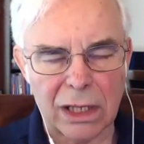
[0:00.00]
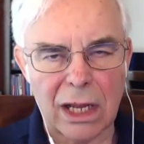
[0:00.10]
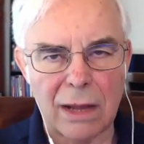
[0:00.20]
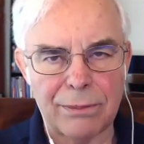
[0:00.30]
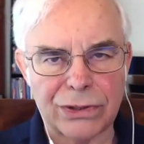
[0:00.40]

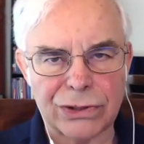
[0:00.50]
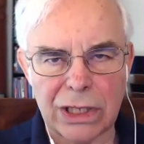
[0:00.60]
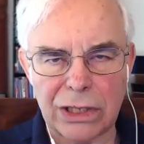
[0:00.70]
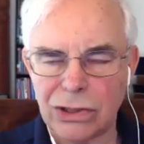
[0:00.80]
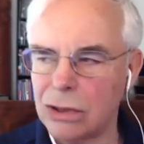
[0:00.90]

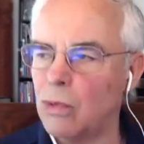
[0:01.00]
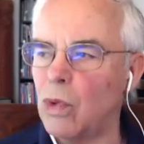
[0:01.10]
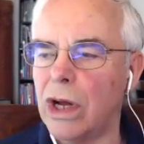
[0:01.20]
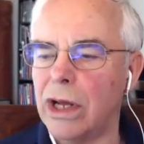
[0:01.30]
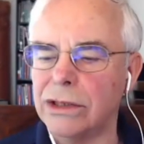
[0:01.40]
compensation
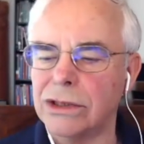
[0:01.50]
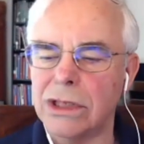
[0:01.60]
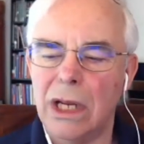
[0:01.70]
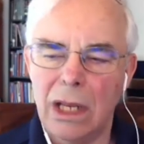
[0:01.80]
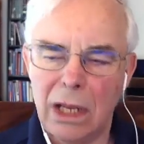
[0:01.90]
was
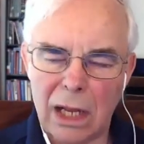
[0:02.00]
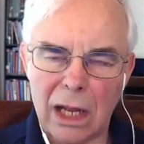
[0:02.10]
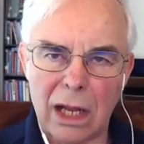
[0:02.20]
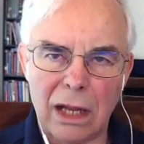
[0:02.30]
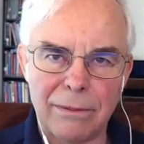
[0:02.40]

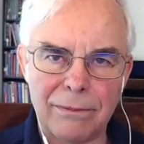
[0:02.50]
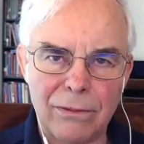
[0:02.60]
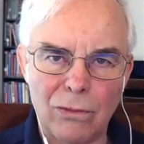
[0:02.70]
um,